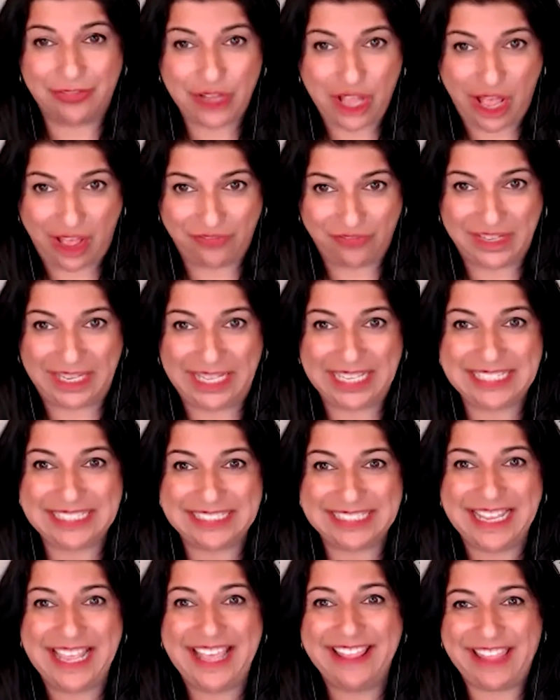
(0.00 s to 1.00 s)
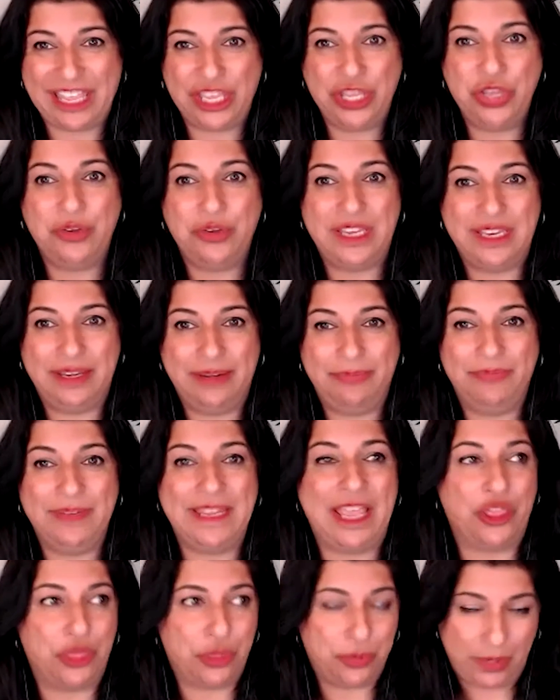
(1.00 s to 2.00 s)
confidence that you can
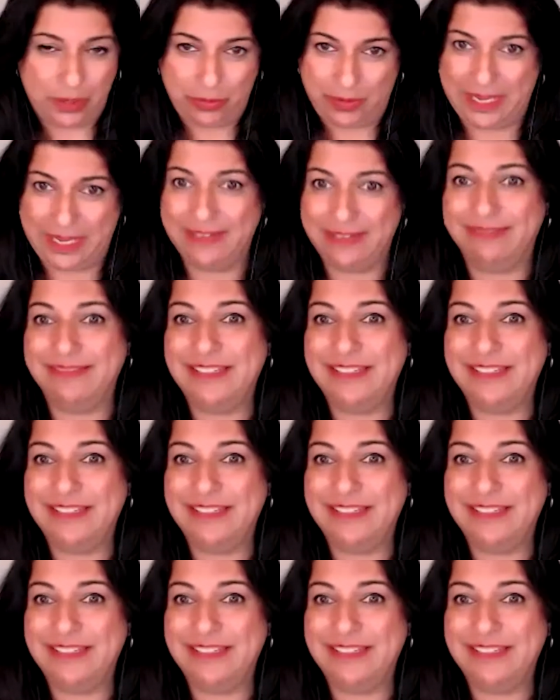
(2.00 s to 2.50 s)
get through it.